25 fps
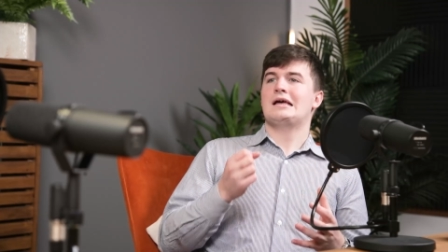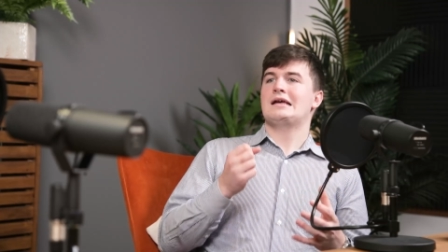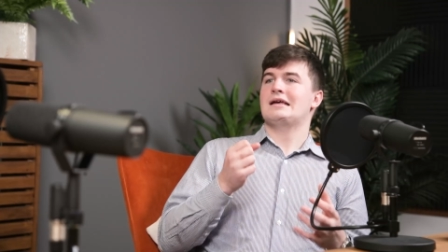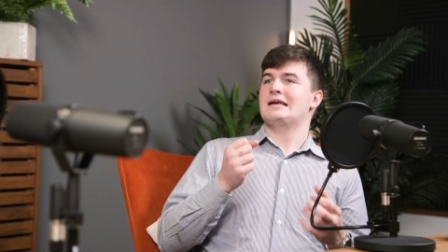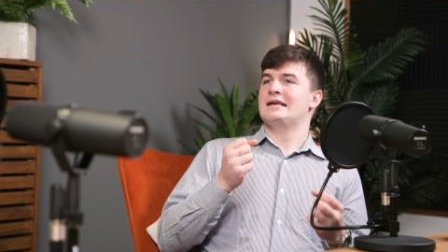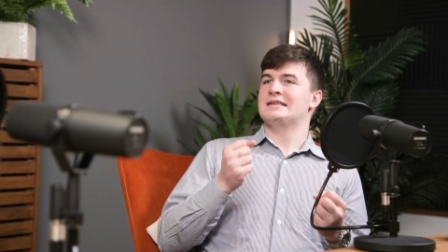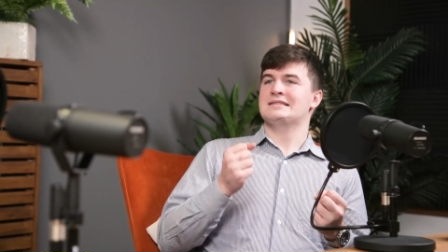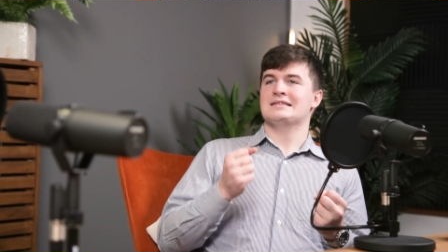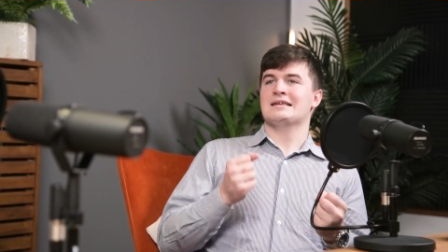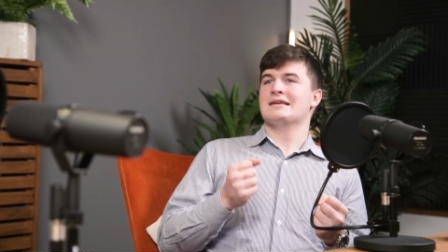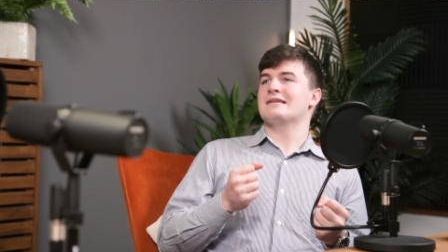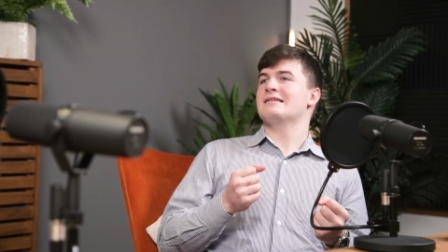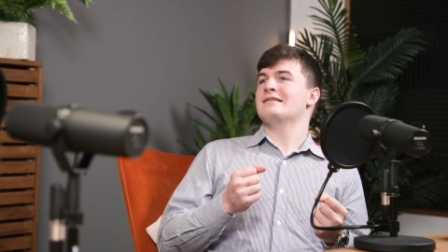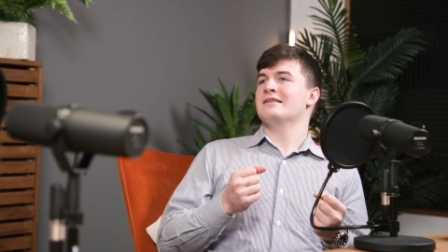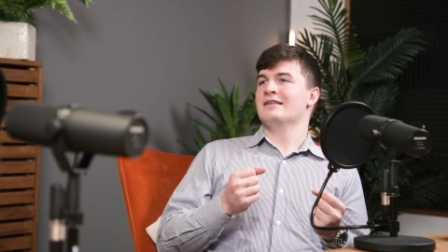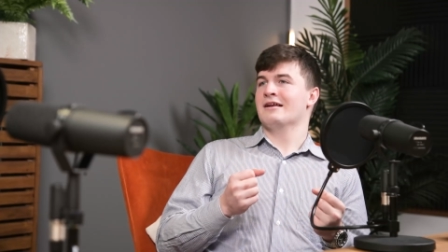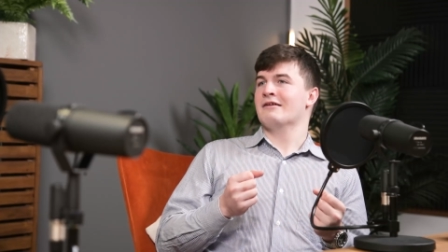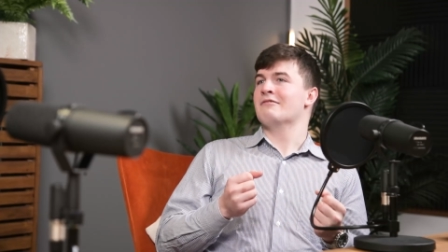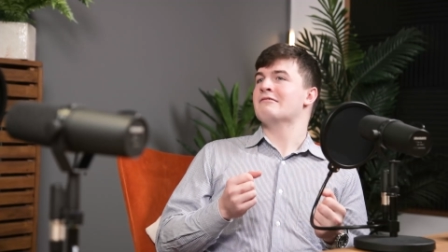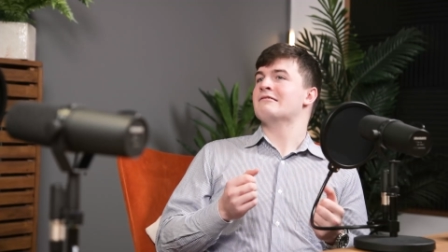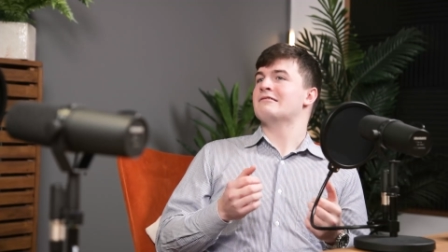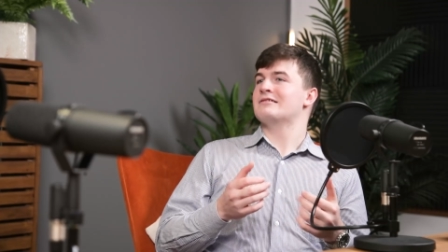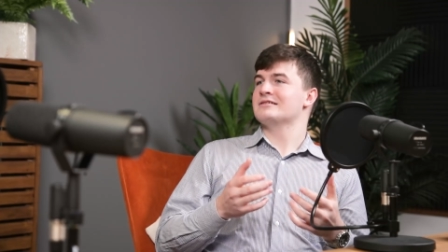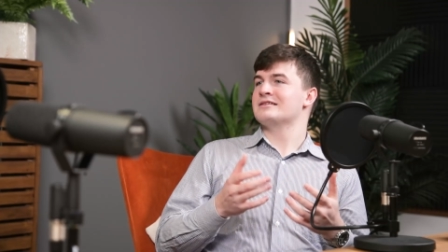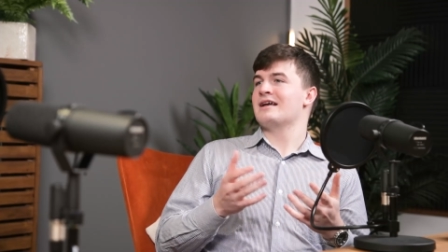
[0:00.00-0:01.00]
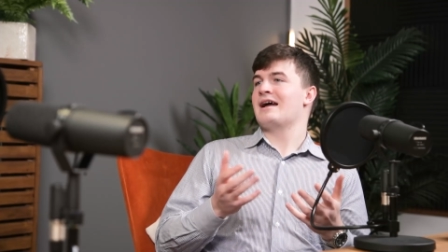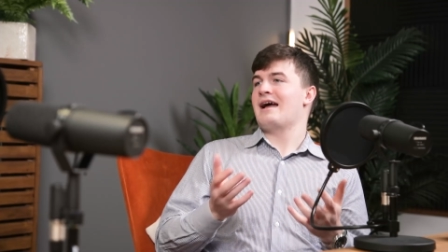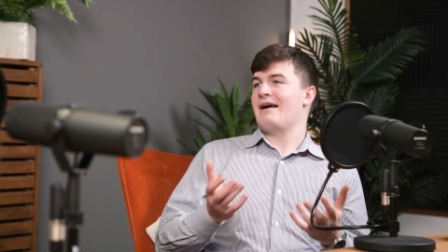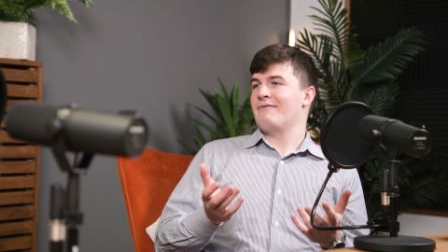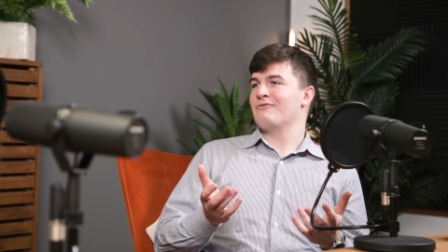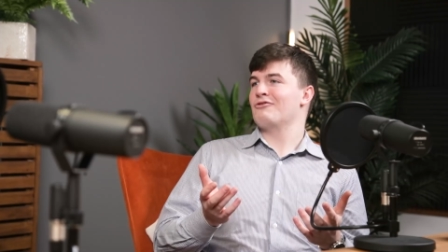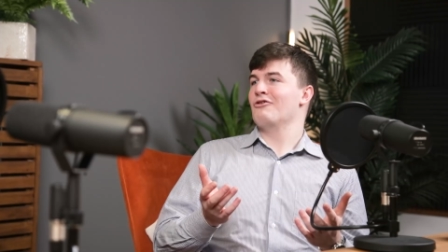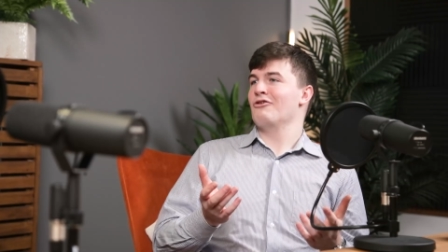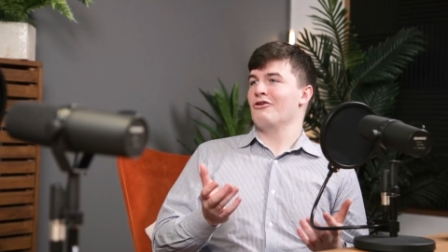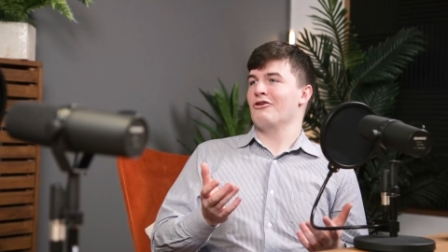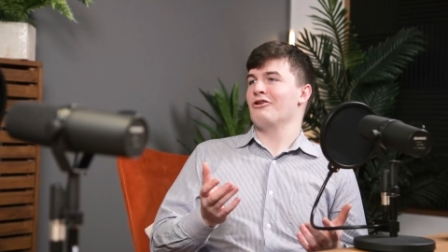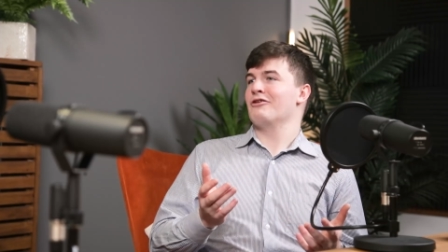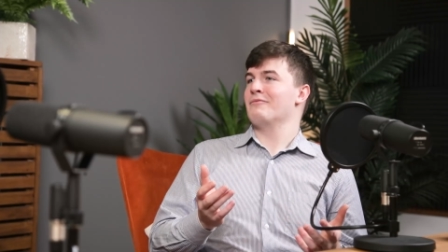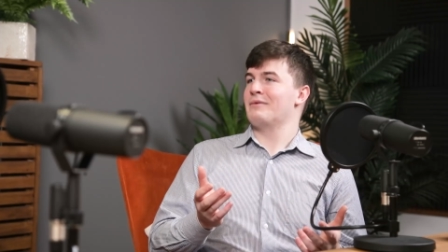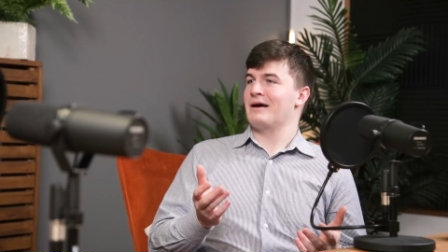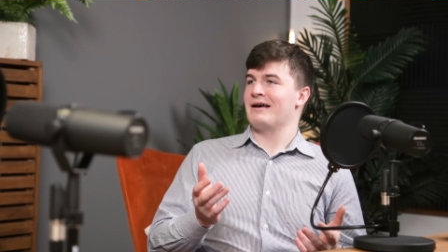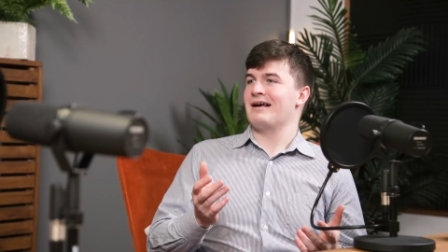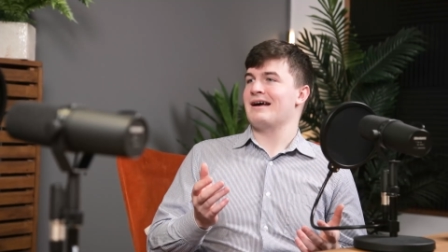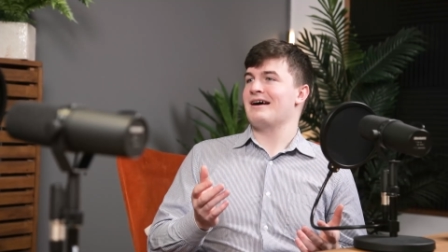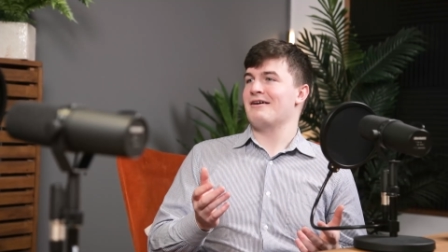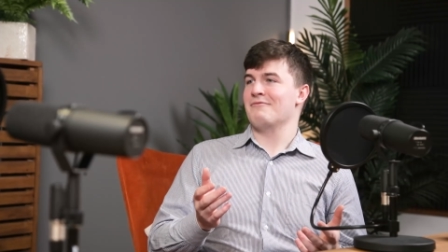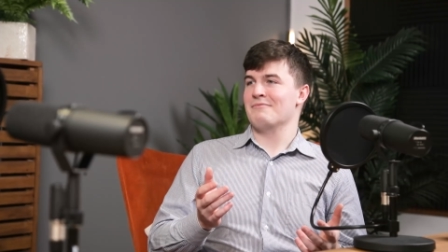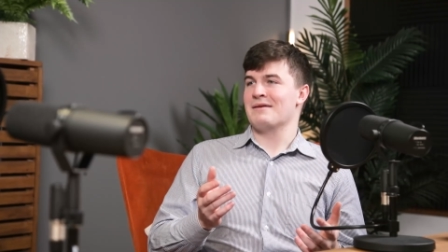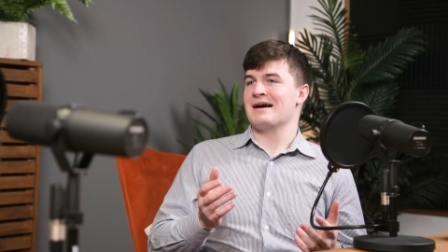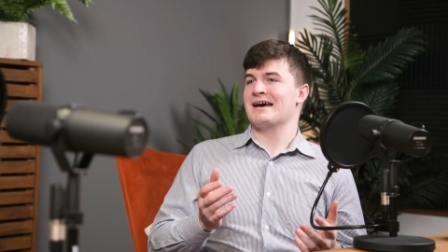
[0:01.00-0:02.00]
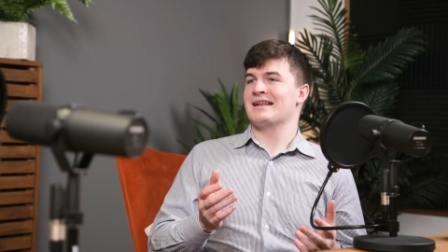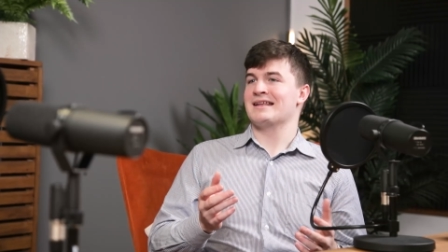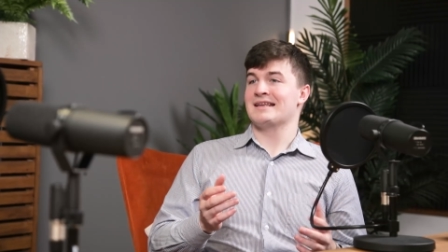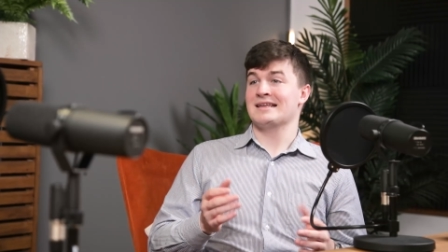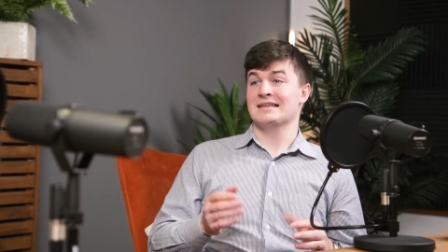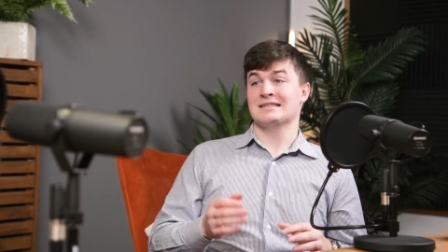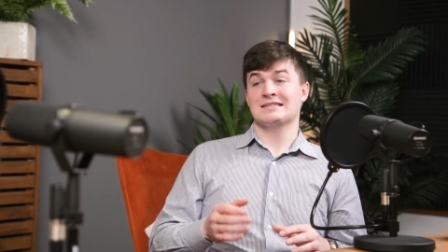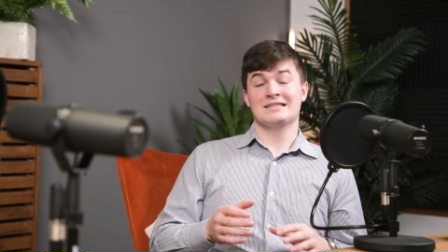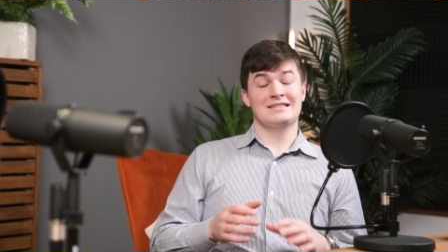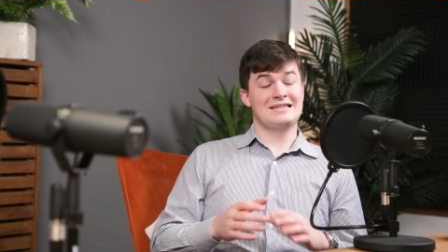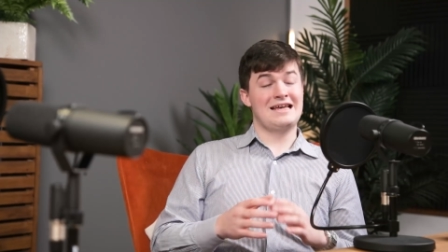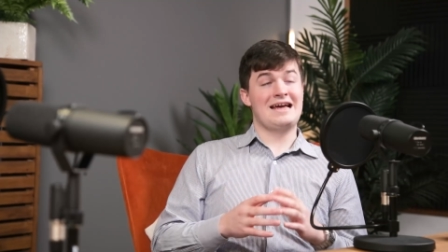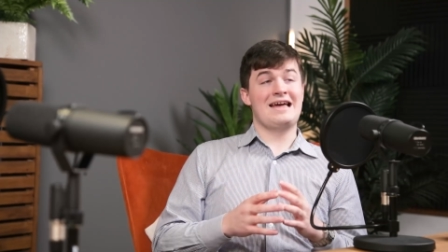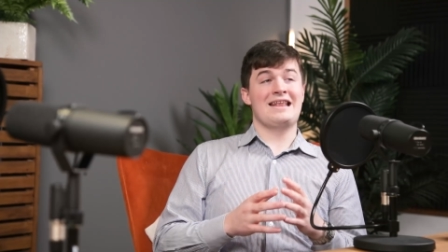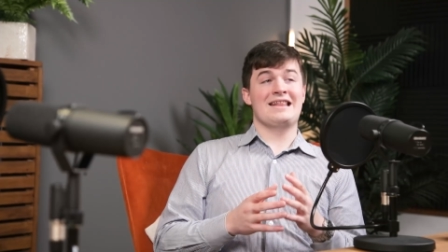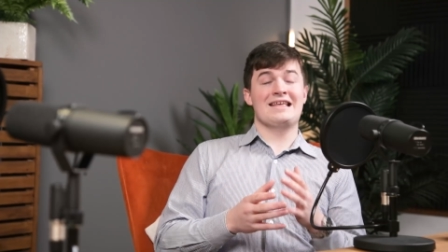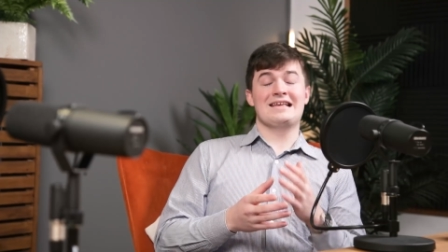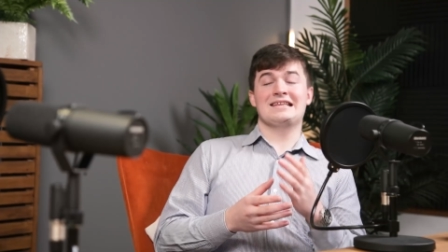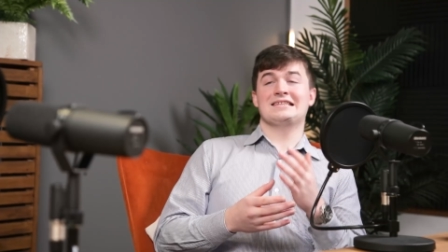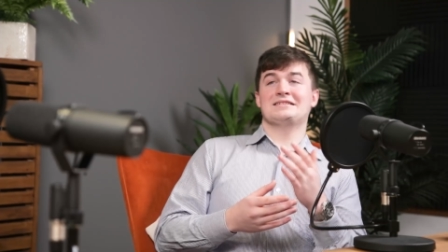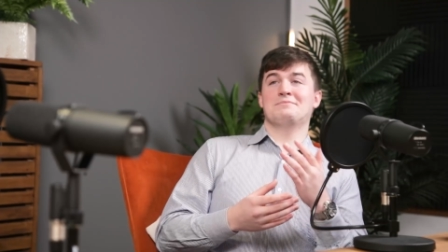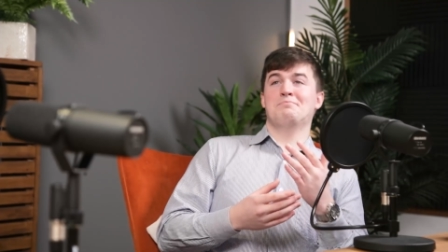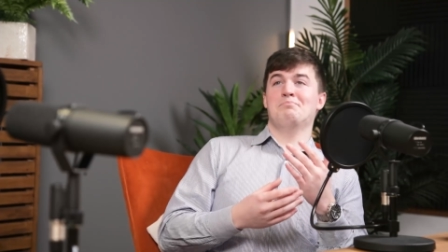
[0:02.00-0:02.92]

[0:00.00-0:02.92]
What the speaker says: is it, you know, because I have gone on about how mad it is, and yeah, it is.